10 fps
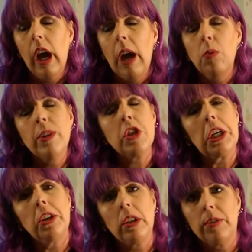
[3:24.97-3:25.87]
I wish I
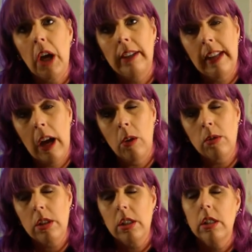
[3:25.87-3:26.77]
could have gotten out
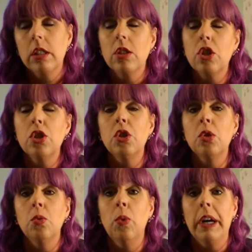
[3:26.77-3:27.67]

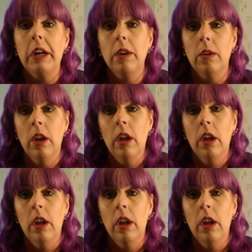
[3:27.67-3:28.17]
to where